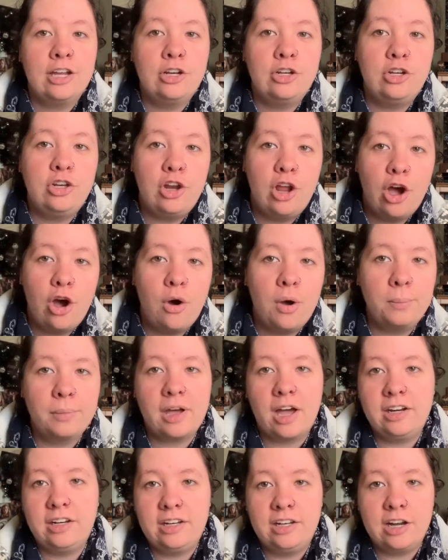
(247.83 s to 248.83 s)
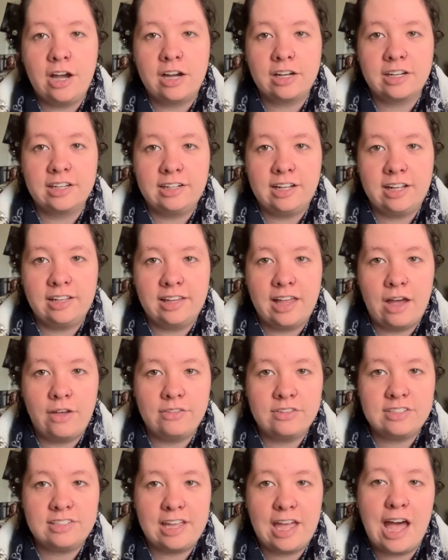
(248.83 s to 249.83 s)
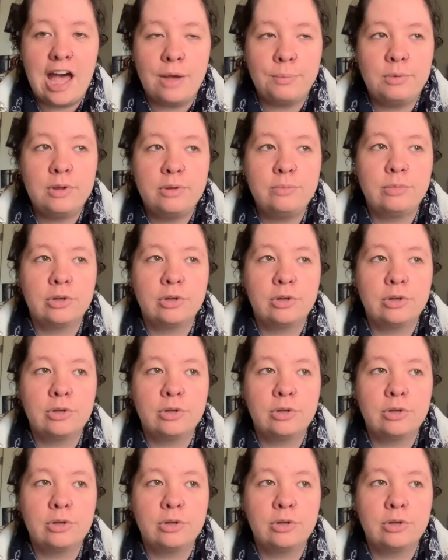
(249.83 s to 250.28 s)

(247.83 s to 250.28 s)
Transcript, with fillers: no, I'm gonna, not going to allow this to happen,